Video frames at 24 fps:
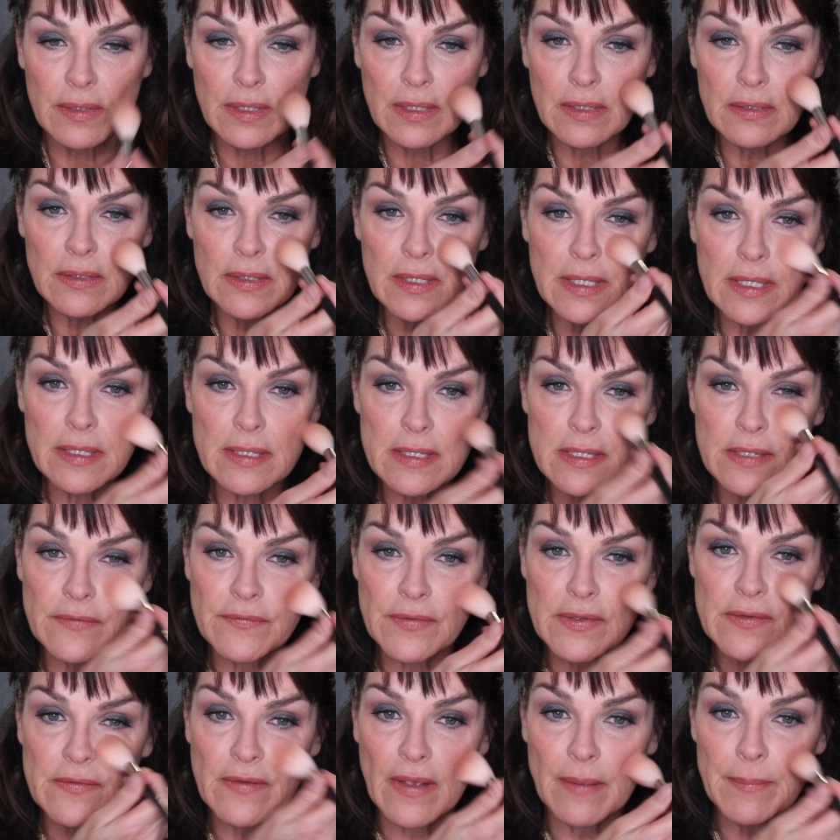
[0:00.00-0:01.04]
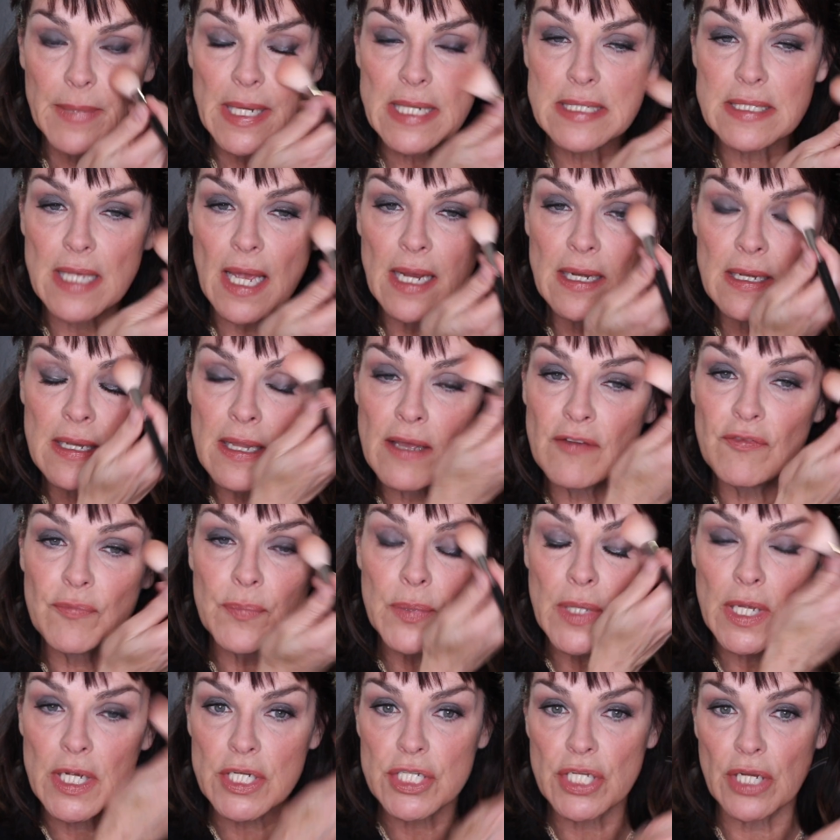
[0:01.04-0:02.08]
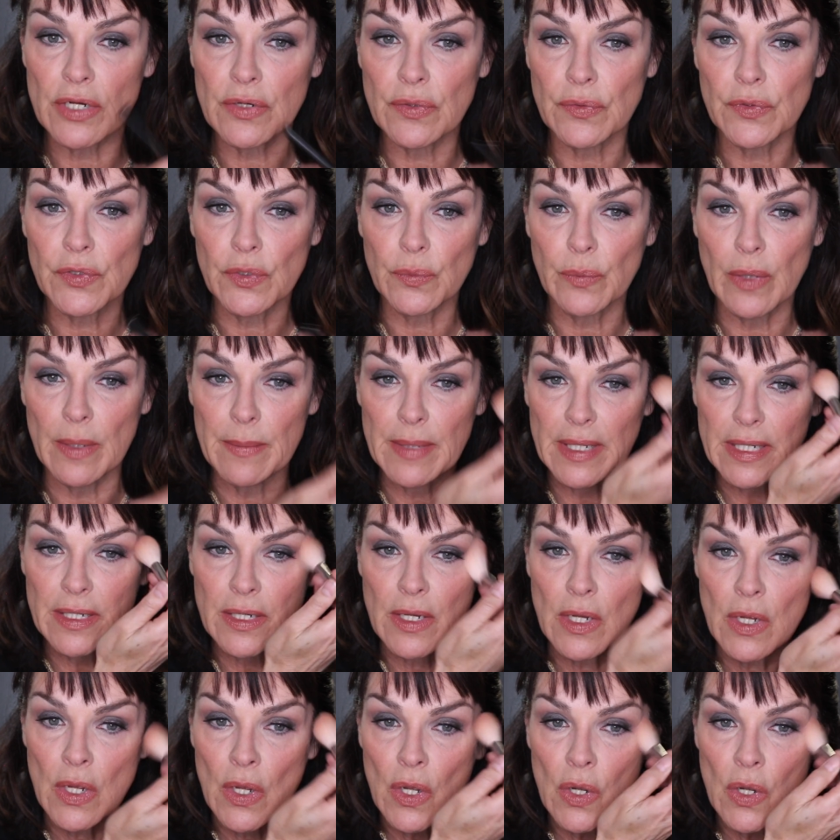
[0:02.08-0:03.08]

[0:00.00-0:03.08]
Like, look at the difference that makes. I love blush on older women.